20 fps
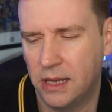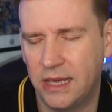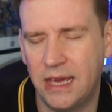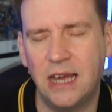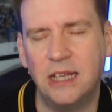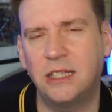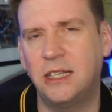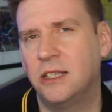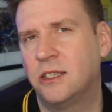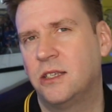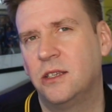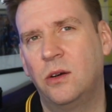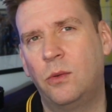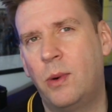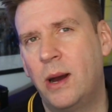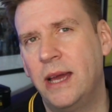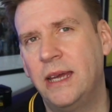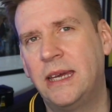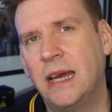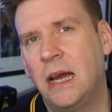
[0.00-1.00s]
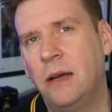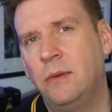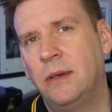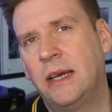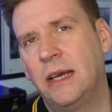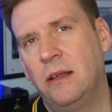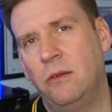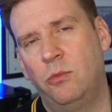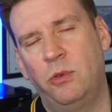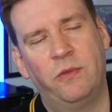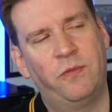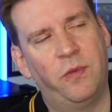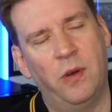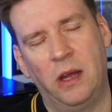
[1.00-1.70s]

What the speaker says: Yes, it's an away game. We get with